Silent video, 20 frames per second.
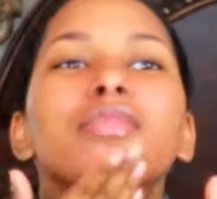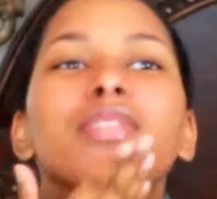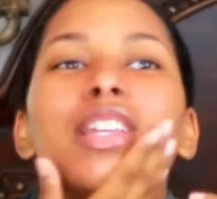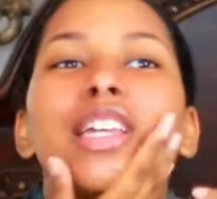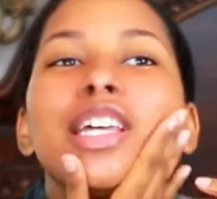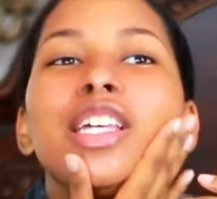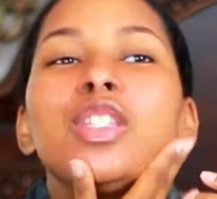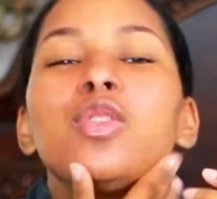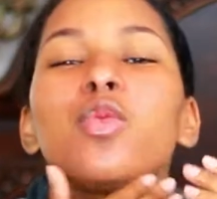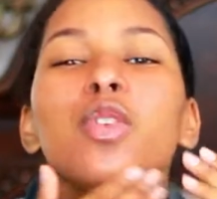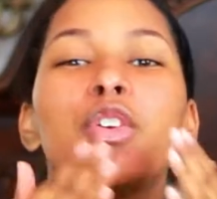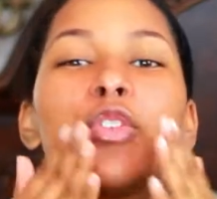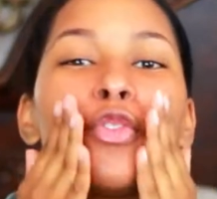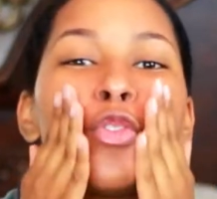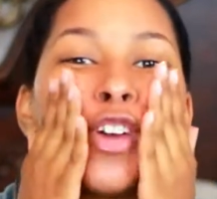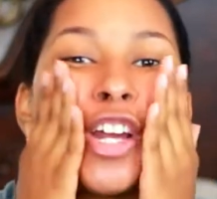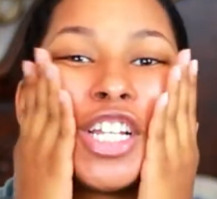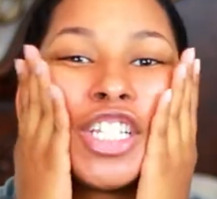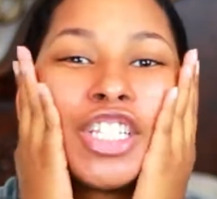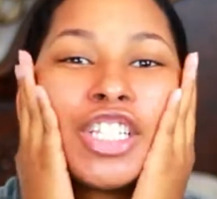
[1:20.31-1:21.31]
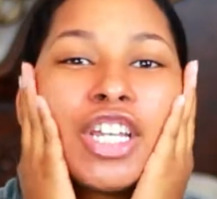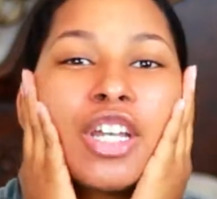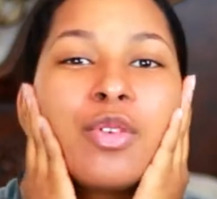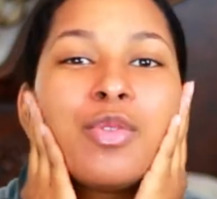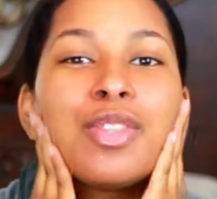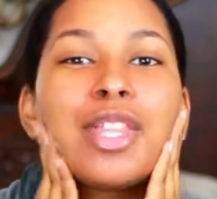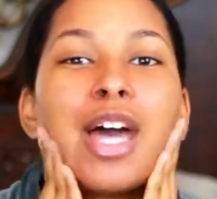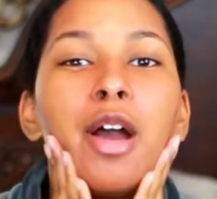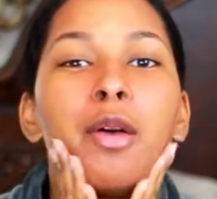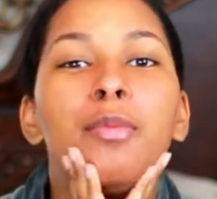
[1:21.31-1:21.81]
it's refreshing
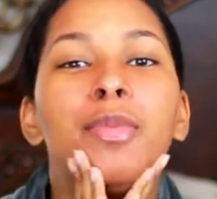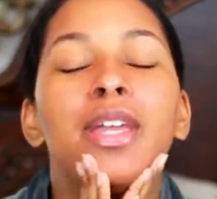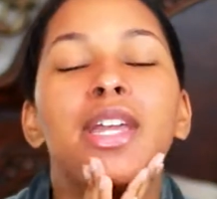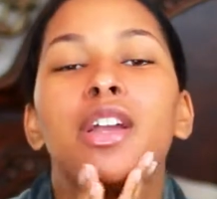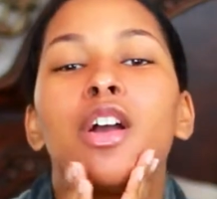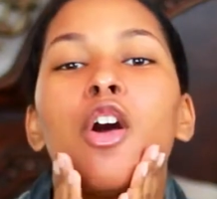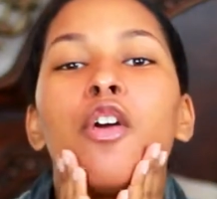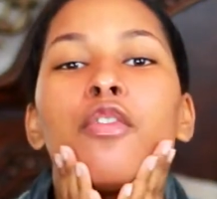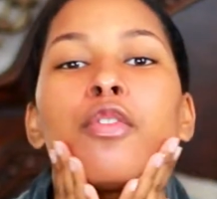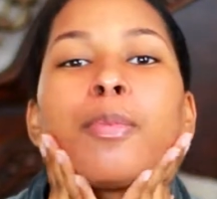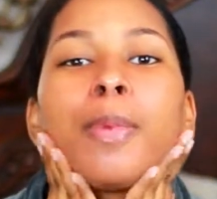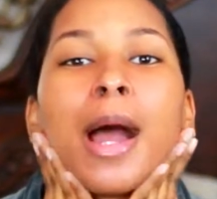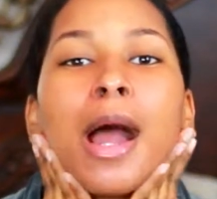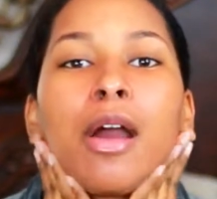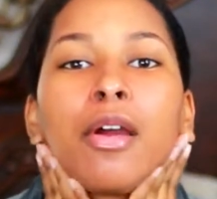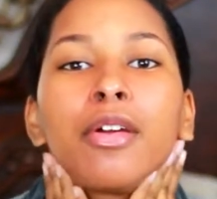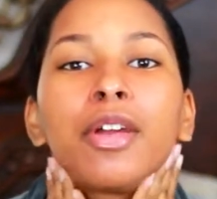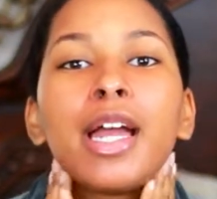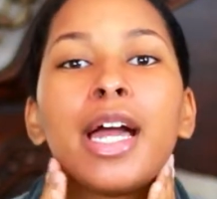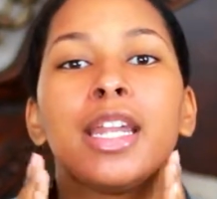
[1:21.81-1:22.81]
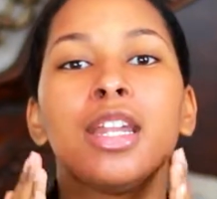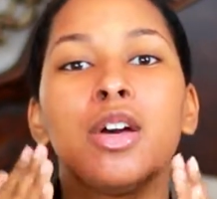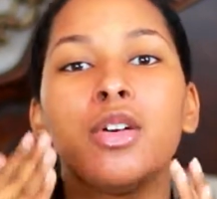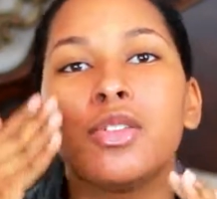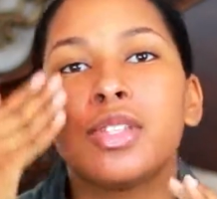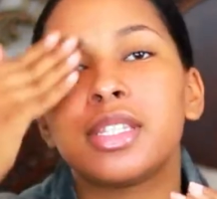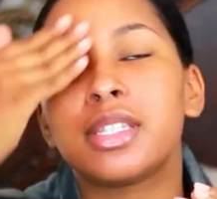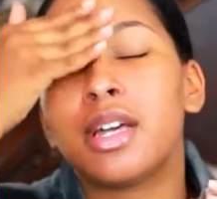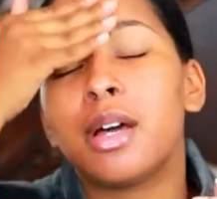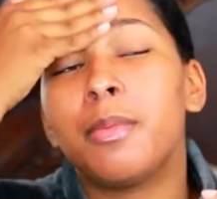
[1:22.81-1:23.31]
without being overpowering. I know
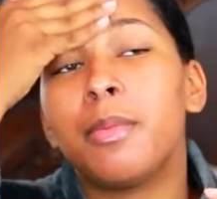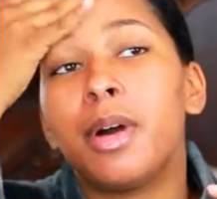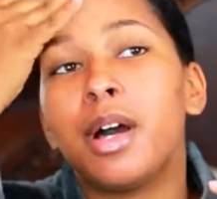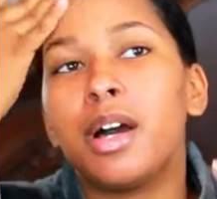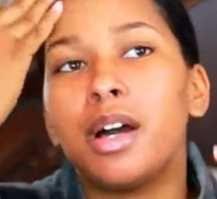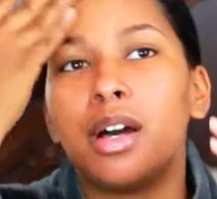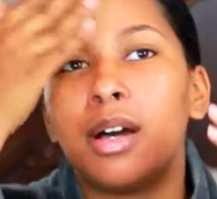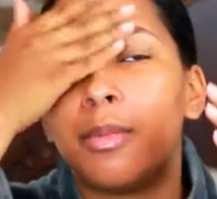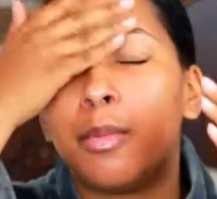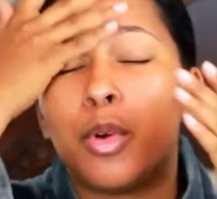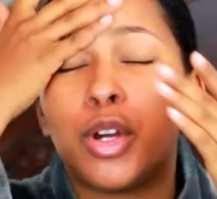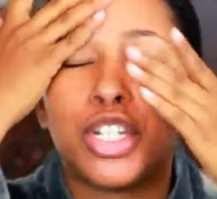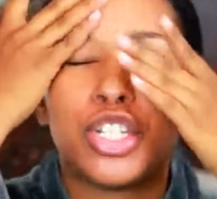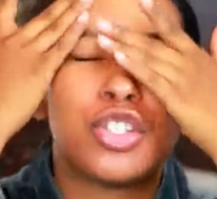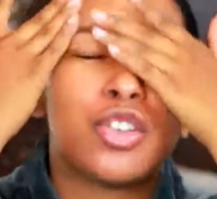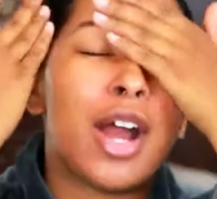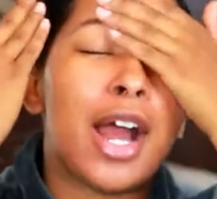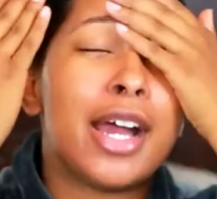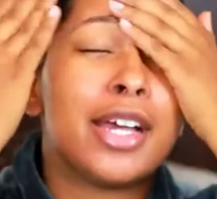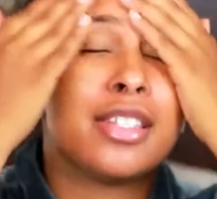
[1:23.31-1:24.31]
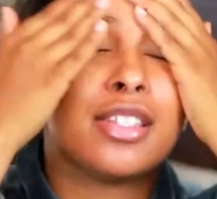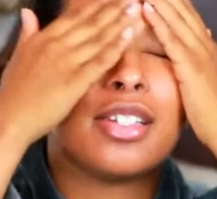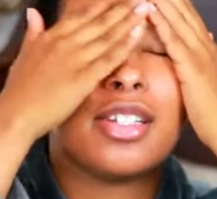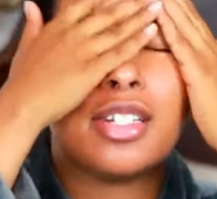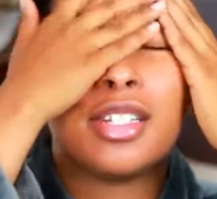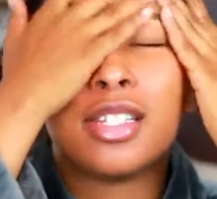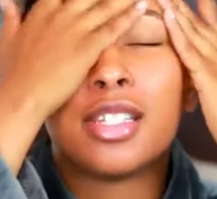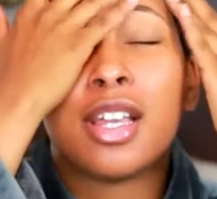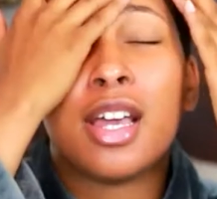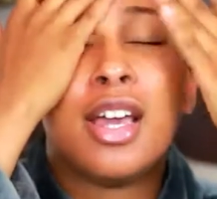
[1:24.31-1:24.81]
some
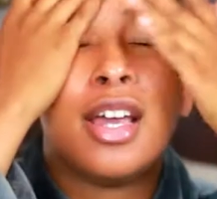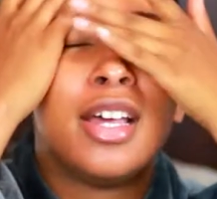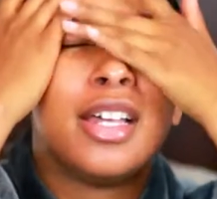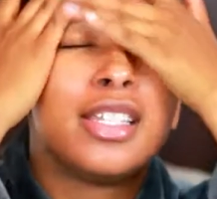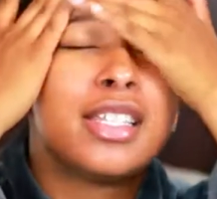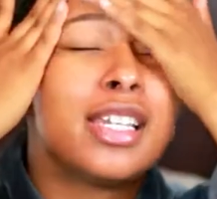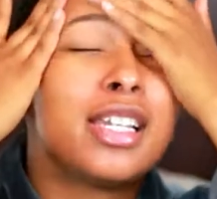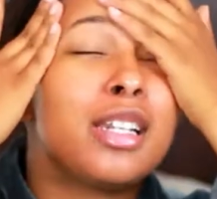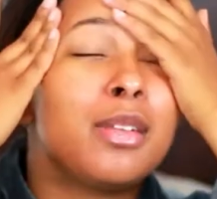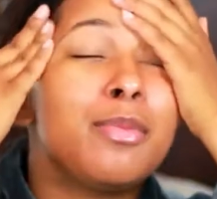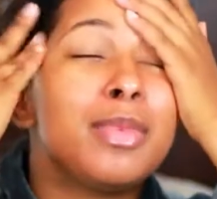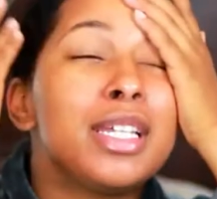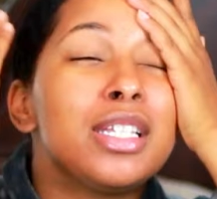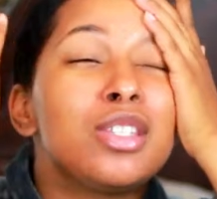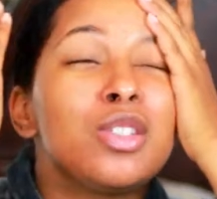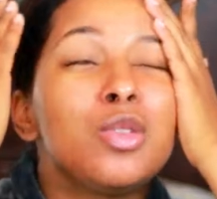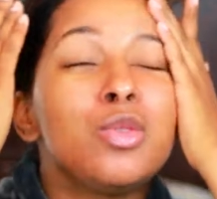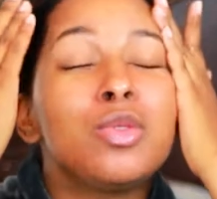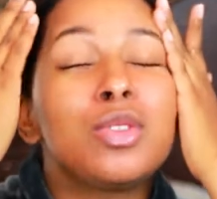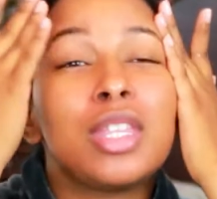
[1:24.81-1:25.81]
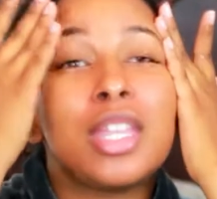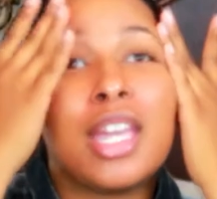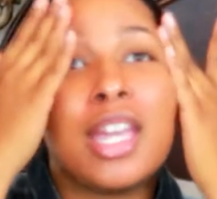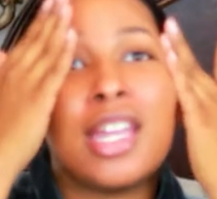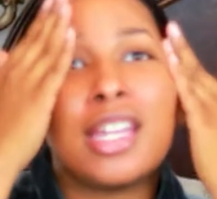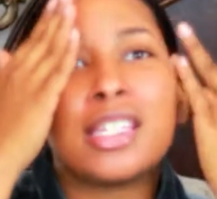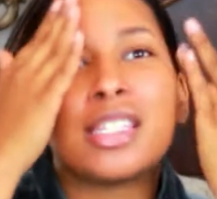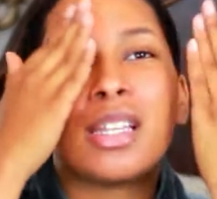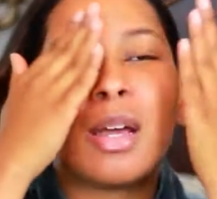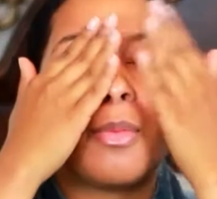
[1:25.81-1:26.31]
moisturizers tend to be too
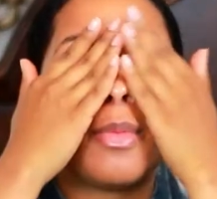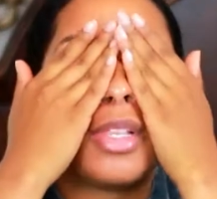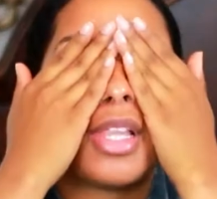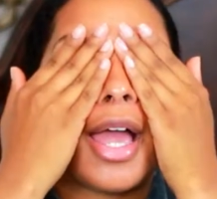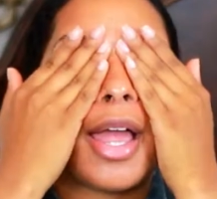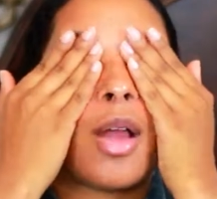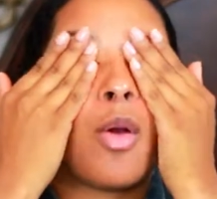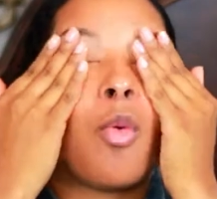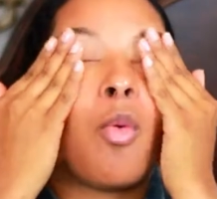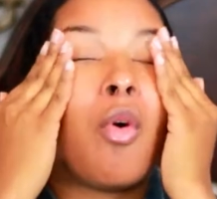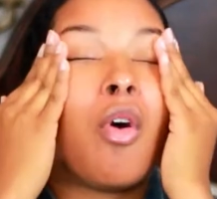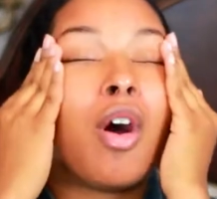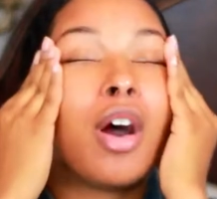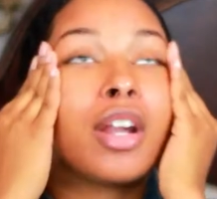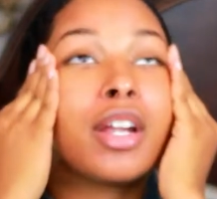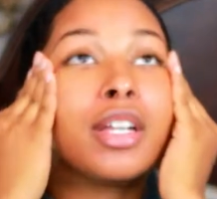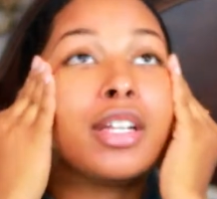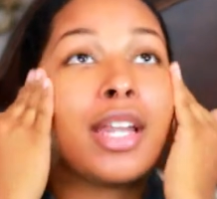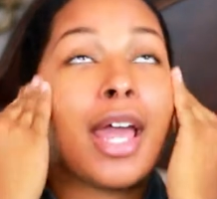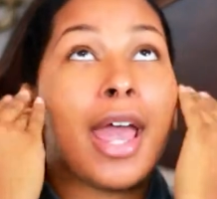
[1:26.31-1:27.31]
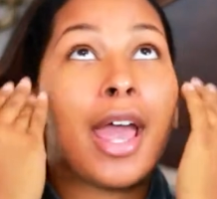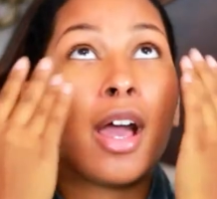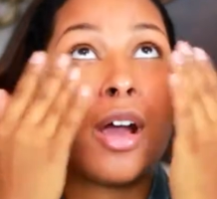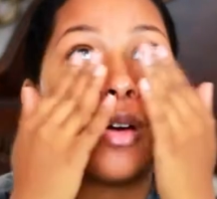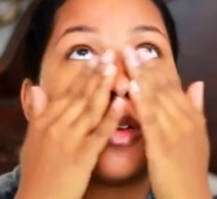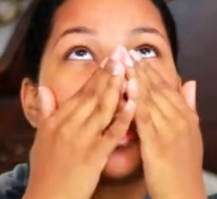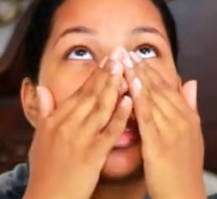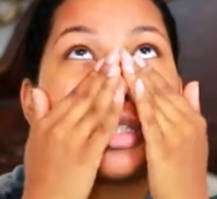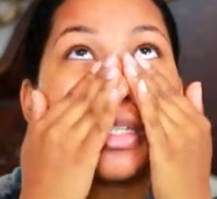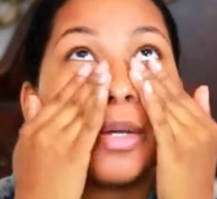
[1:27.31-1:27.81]
thick, some are like watered
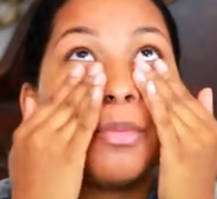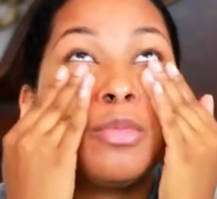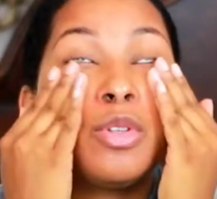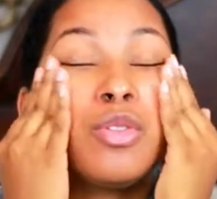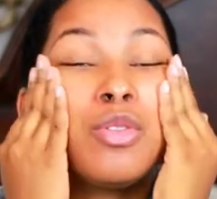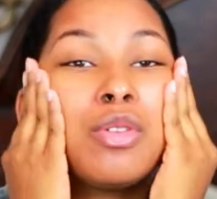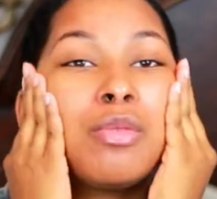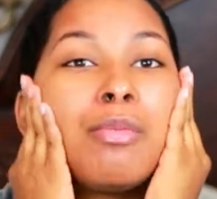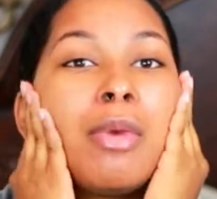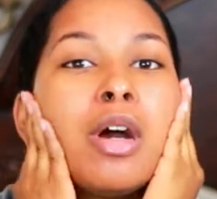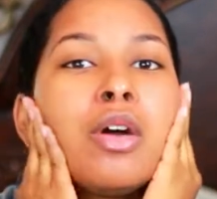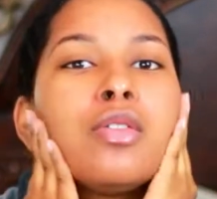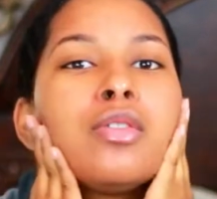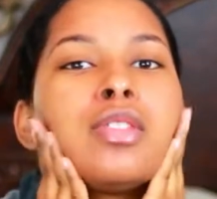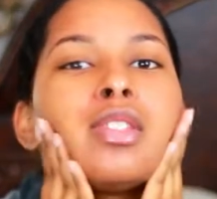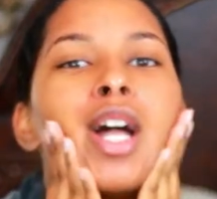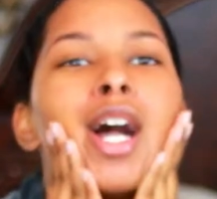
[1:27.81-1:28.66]
down, some do the most.